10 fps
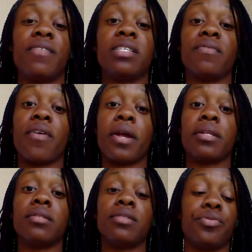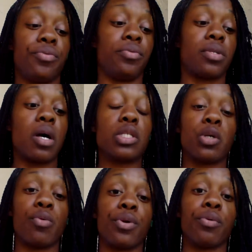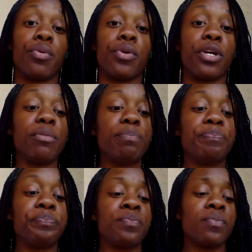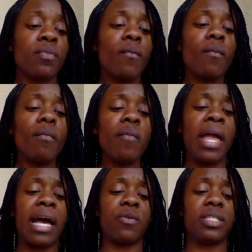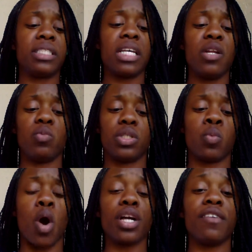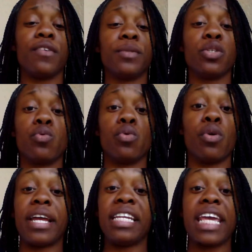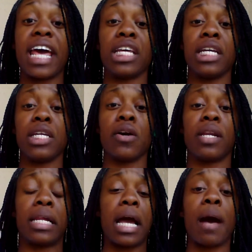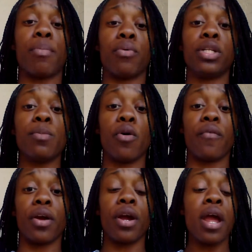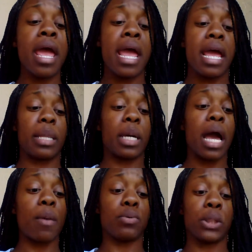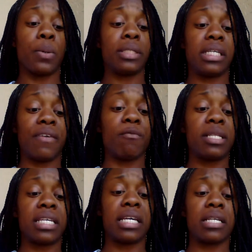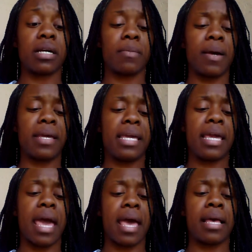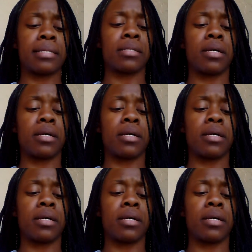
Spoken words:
friends, who's also a recruiter, how his son was walking from school and he had a hoodie on, and the cop pulled him over, and the cop was going to give him a ticket, talking about he has